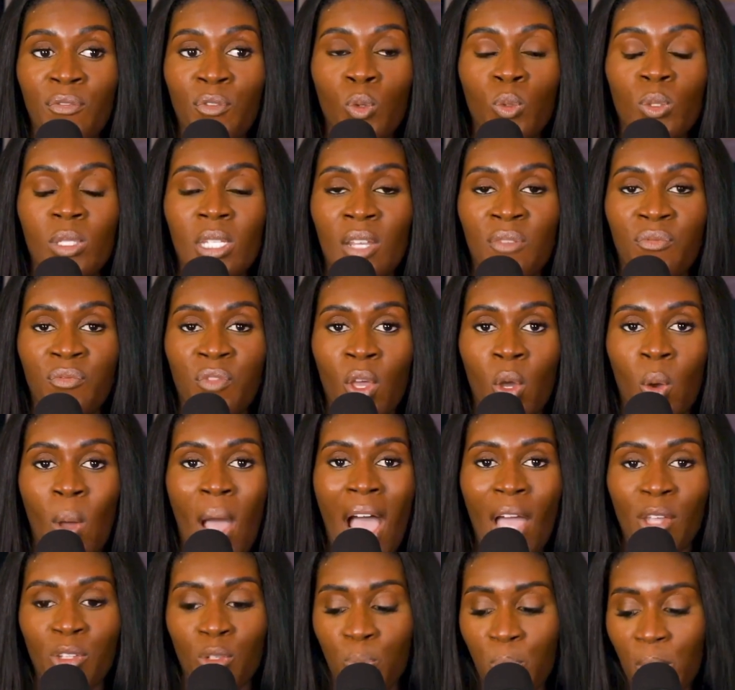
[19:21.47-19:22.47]
If you did
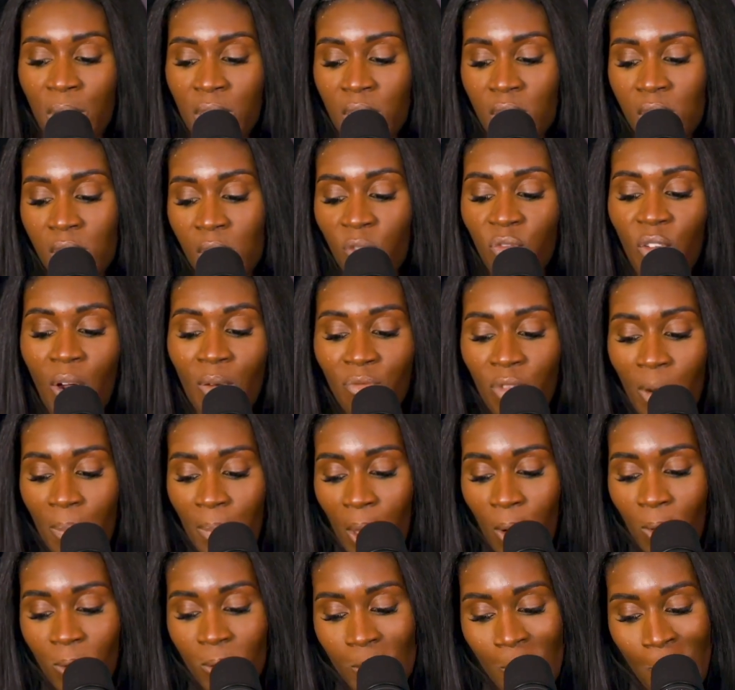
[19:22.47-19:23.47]
fail, how you picked yourself up
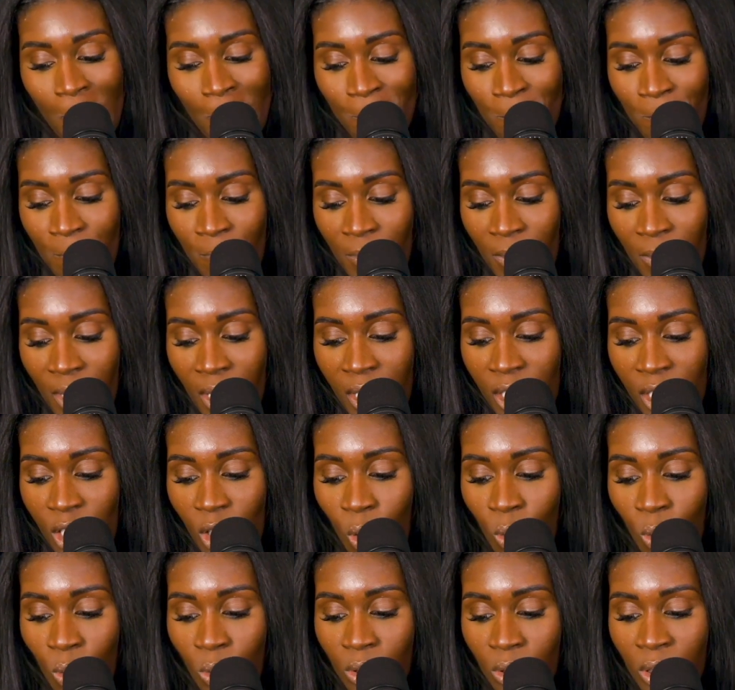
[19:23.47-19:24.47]
from those.
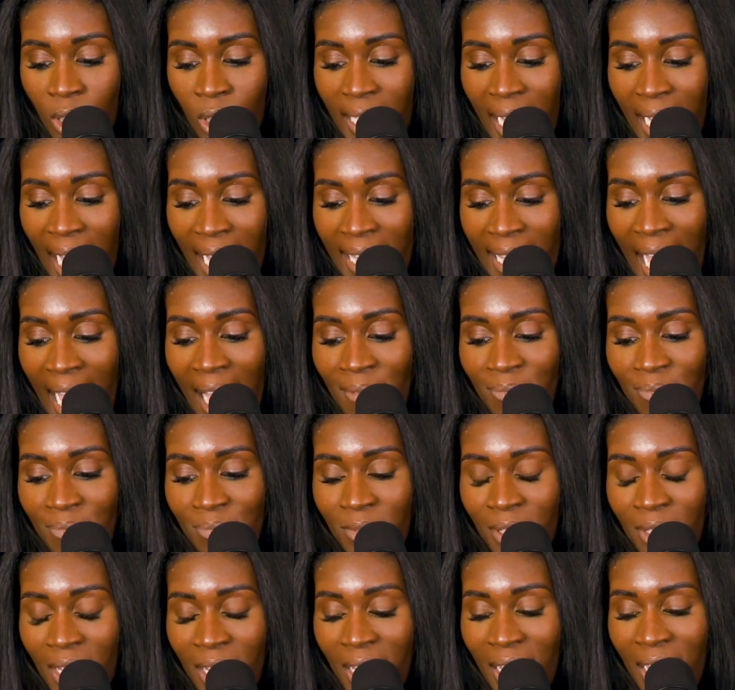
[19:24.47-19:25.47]
So look at that.